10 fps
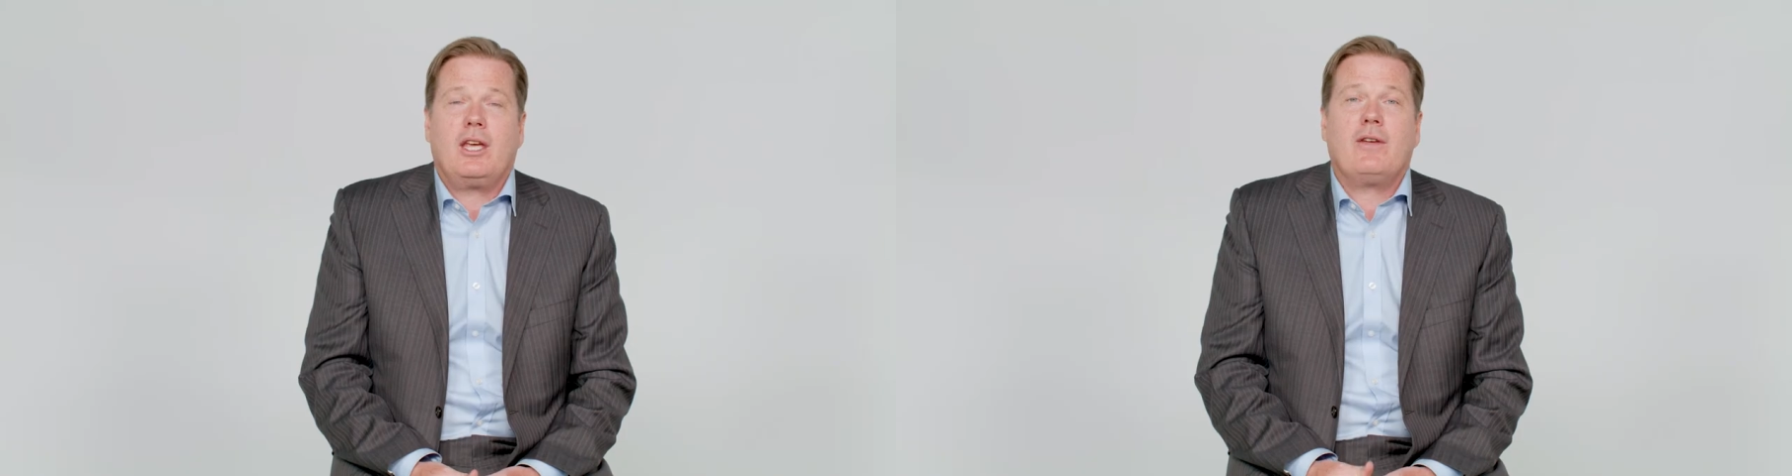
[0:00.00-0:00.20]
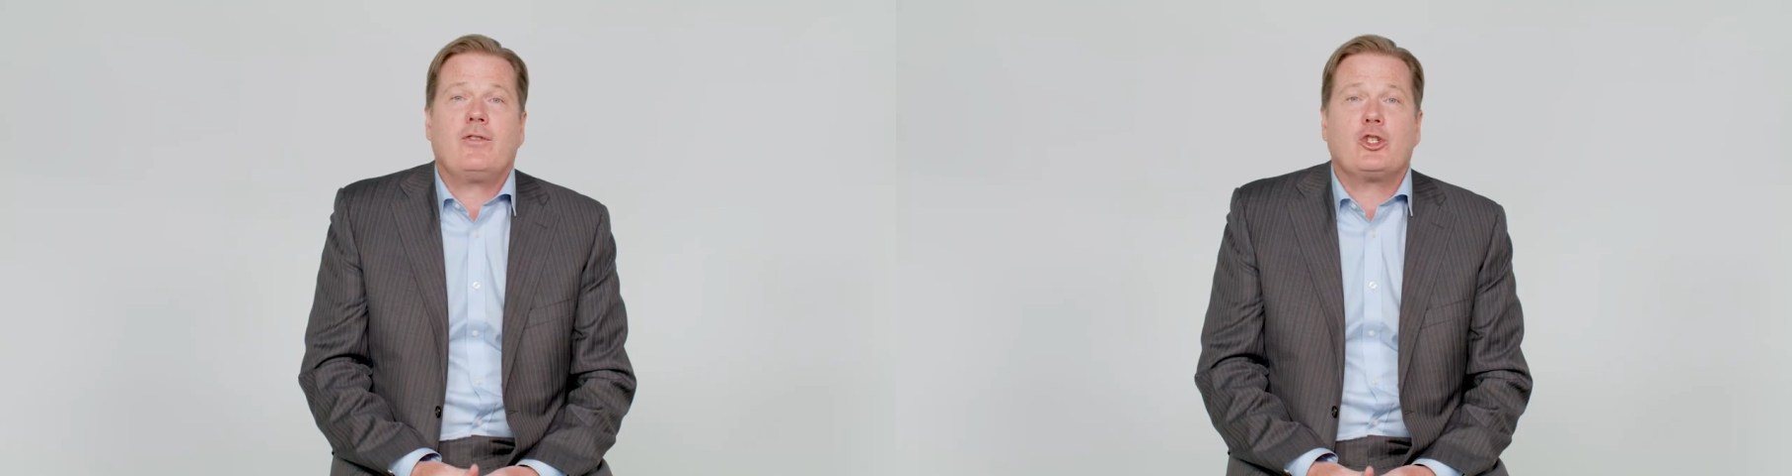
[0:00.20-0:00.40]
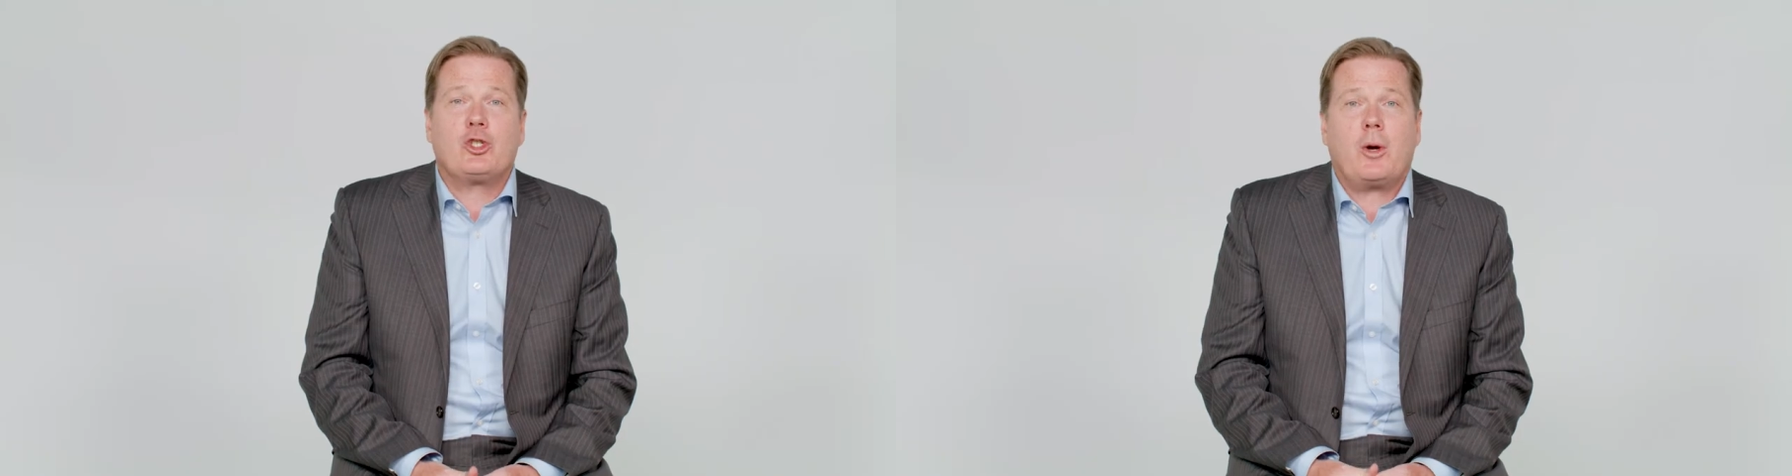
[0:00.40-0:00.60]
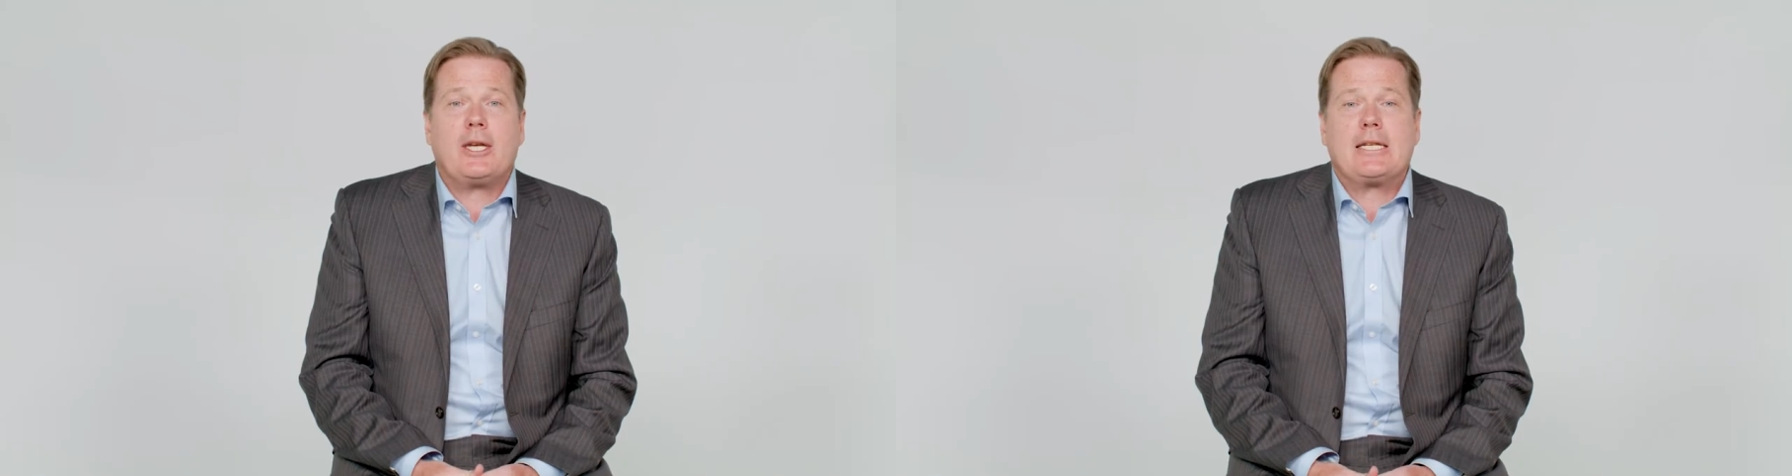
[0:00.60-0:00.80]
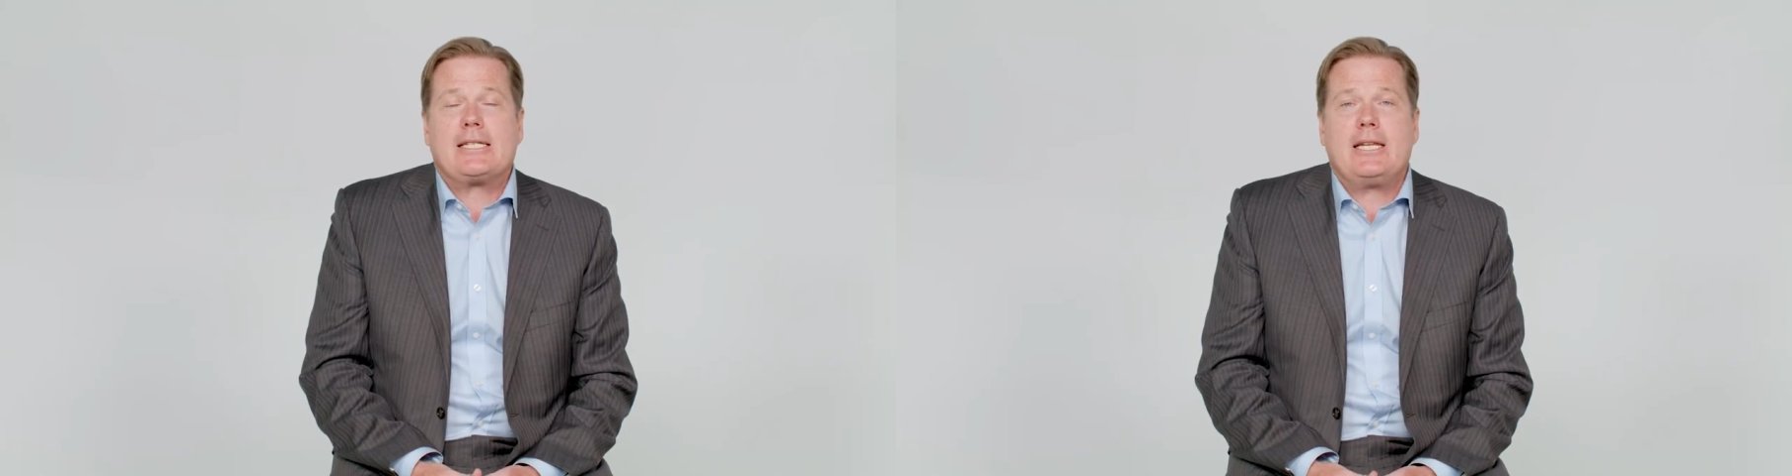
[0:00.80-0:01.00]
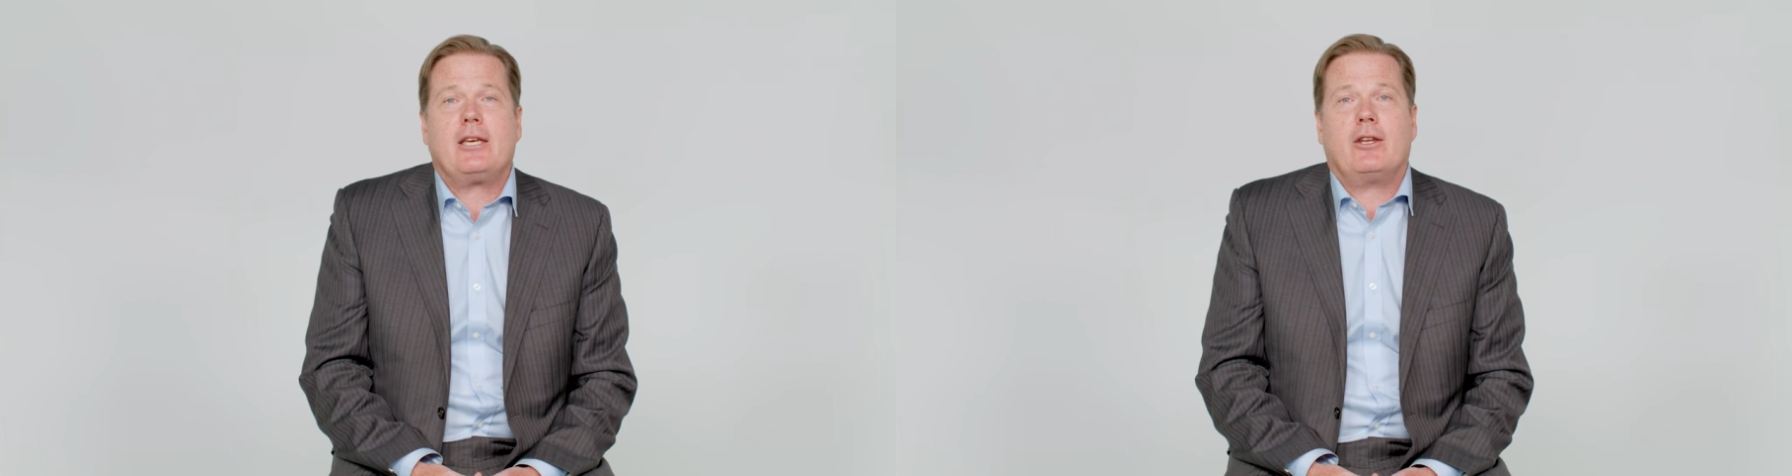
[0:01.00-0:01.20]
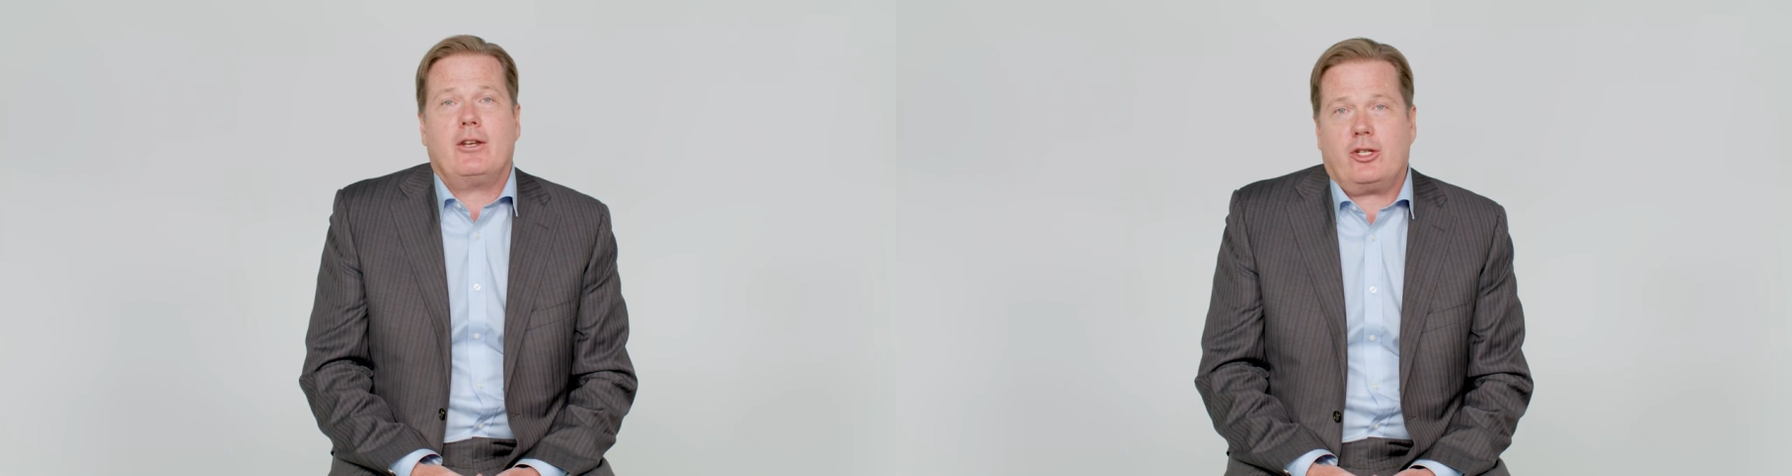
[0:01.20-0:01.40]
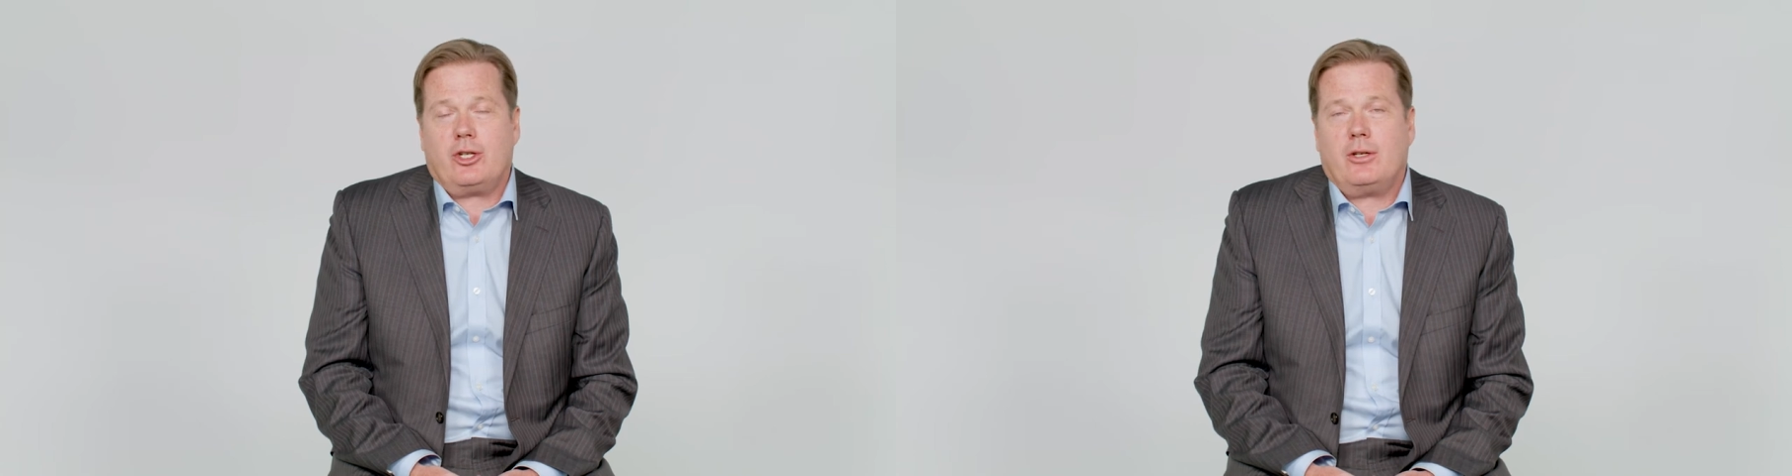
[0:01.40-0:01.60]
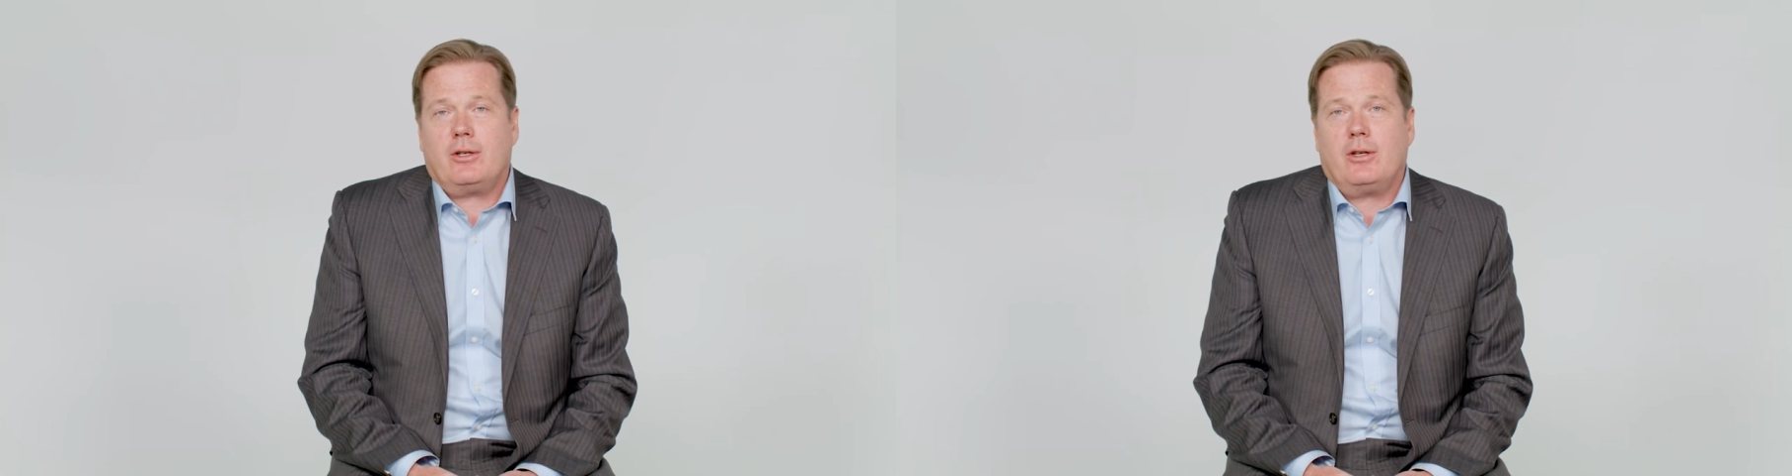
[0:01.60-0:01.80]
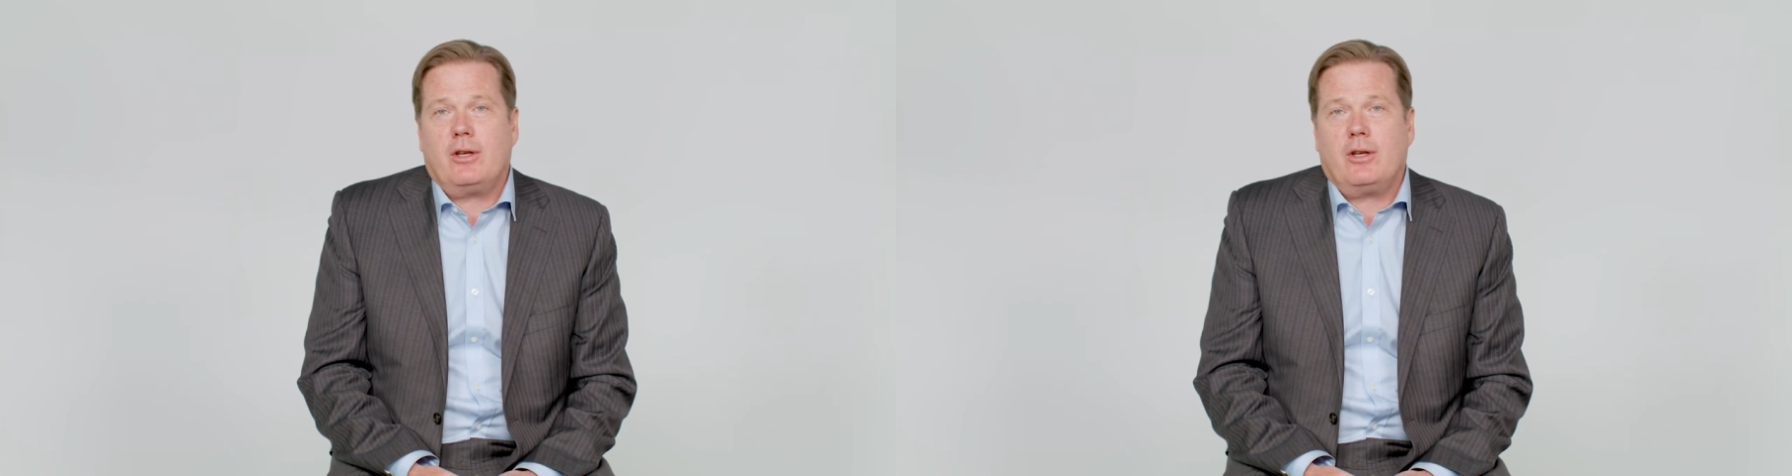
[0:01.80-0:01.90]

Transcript: If your joint is deconditioned,